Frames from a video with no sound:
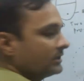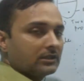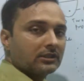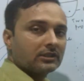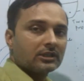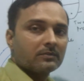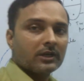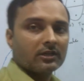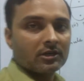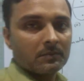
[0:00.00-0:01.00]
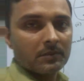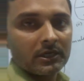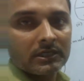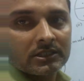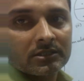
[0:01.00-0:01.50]
in case of dicot
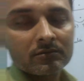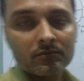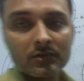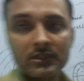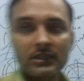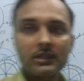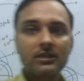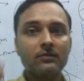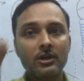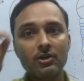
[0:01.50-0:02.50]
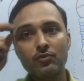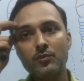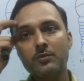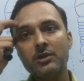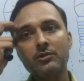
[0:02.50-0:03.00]
plants. Once again, what do you
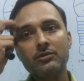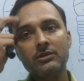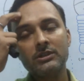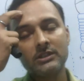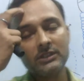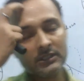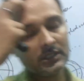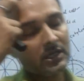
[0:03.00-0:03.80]
mean by embryogenesis?